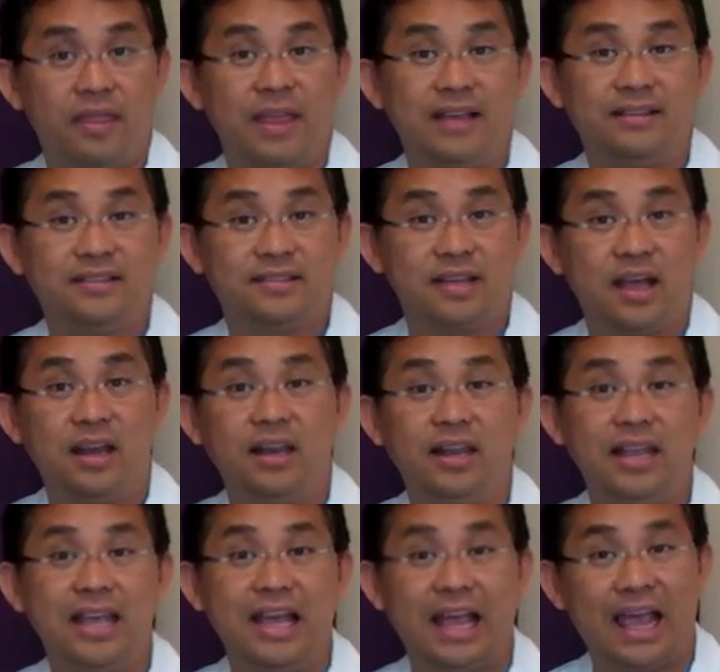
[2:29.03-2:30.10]
They
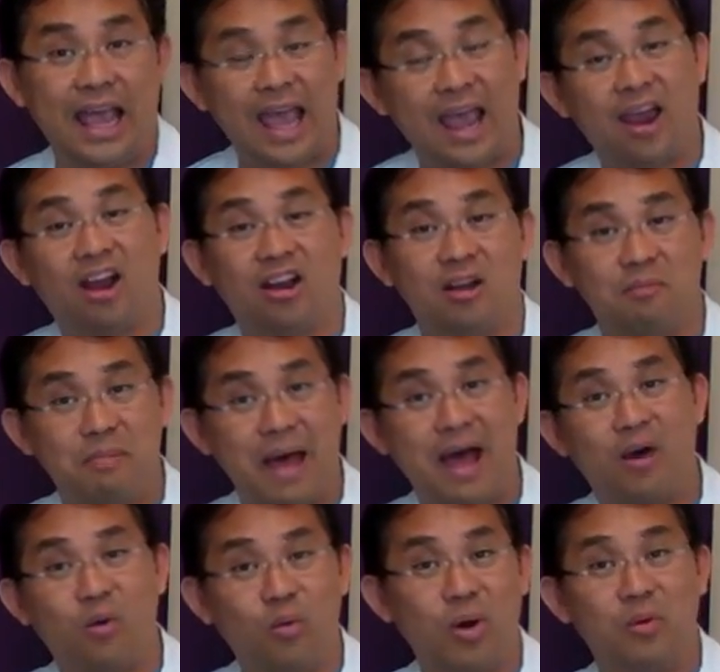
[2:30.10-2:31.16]
suddenly cared
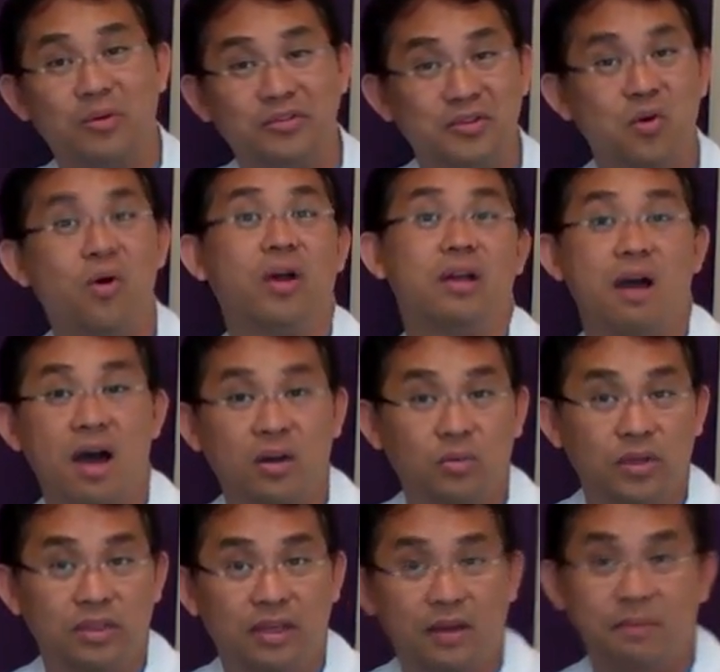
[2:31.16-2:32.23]
about what was going
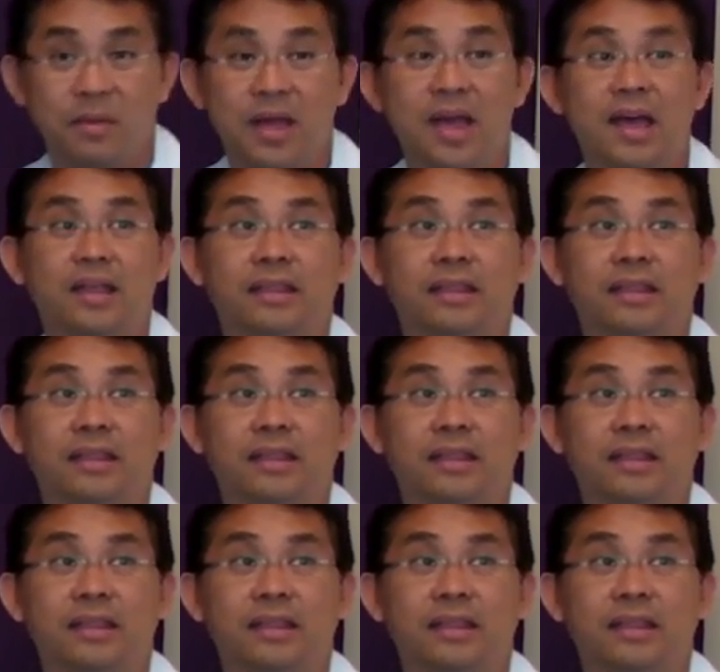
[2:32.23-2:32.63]
on with them.